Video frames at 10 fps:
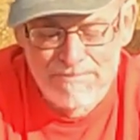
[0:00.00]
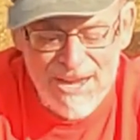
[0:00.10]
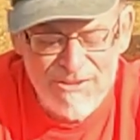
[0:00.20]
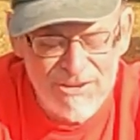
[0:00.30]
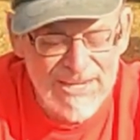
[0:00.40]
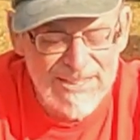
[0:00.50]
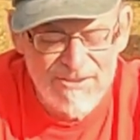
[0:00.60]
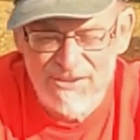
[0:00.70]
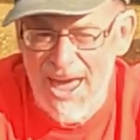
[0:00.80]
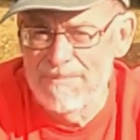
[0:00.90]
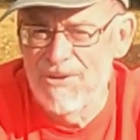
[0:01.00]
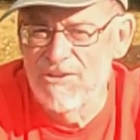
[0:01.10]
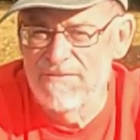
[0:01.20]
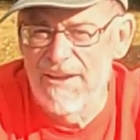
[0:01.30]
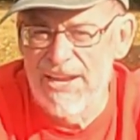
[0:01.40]
Basically the same
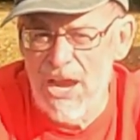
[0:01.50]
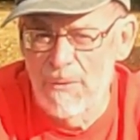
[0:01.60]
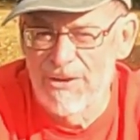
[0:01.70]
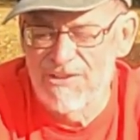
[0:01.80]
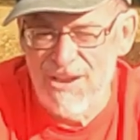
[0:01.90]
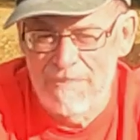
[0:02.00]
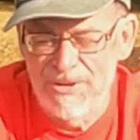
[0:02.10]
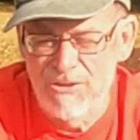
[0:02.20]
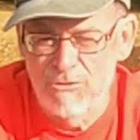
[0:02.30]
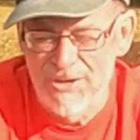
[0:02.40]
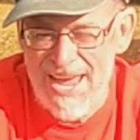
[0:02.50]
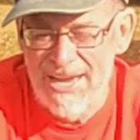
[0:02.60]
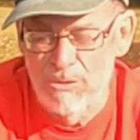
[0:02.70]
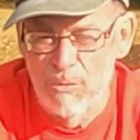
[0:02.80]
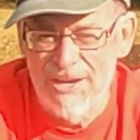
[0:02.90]
as the video, except it's
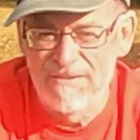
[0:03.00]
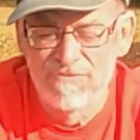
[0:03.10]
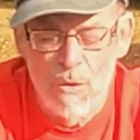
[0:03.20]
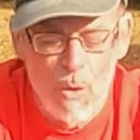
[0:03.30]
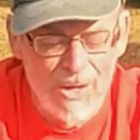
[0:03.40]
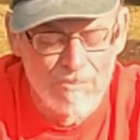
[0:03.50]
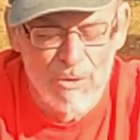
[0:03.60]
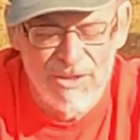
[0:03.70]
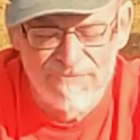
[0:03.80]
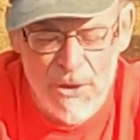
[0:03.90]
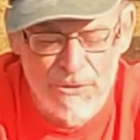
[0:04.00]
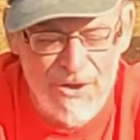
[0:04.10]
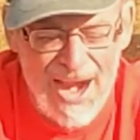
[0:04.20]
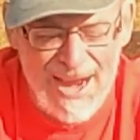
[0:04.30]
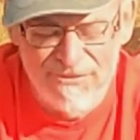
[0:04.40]
in written form with
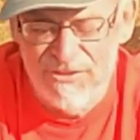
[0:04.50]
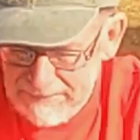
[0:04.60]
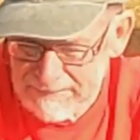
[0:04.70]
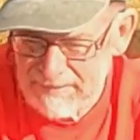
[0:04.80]
photographs.